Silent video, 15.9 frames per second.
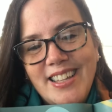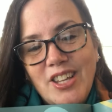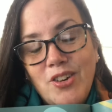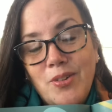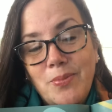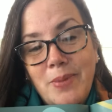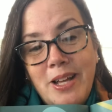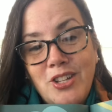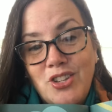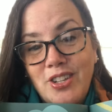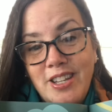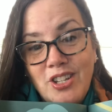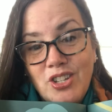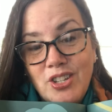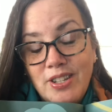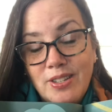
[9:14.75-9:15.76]
Your
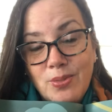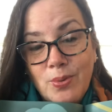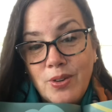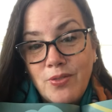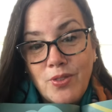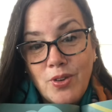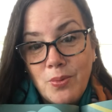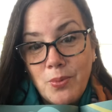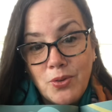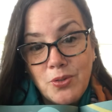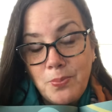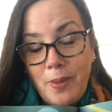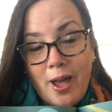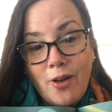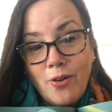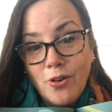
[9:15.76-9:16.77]
imagination is one of your
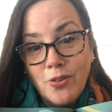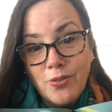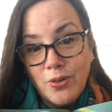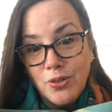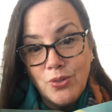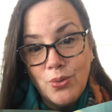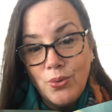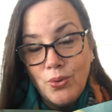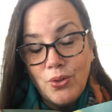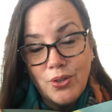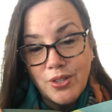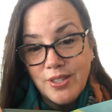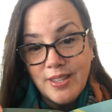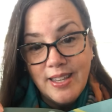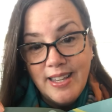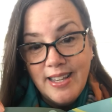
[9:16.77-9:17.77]
most powerful
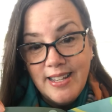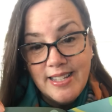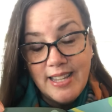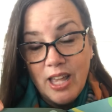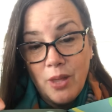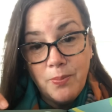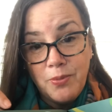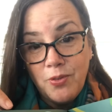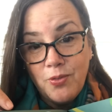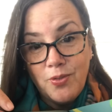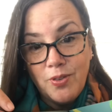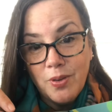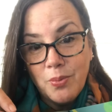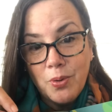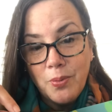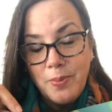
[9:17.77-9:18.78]
tools to help you
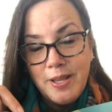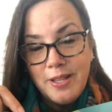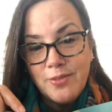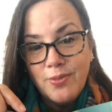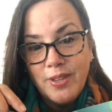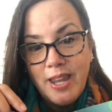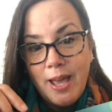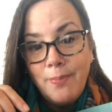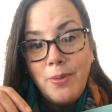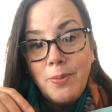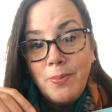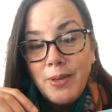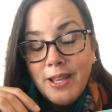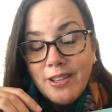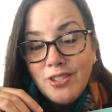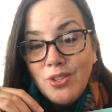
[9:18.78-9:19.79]
feel more peaceful and happy,
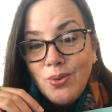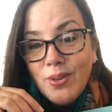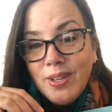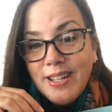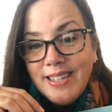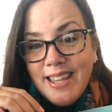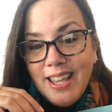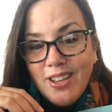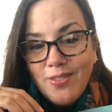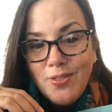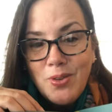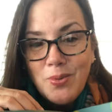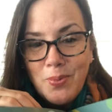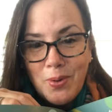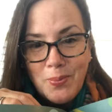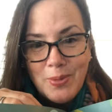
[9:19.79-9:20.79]
because you can take a
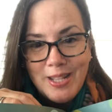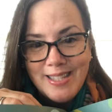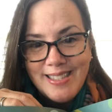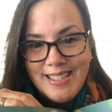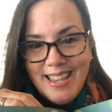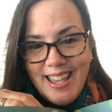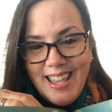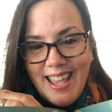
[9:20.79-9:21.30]
few moments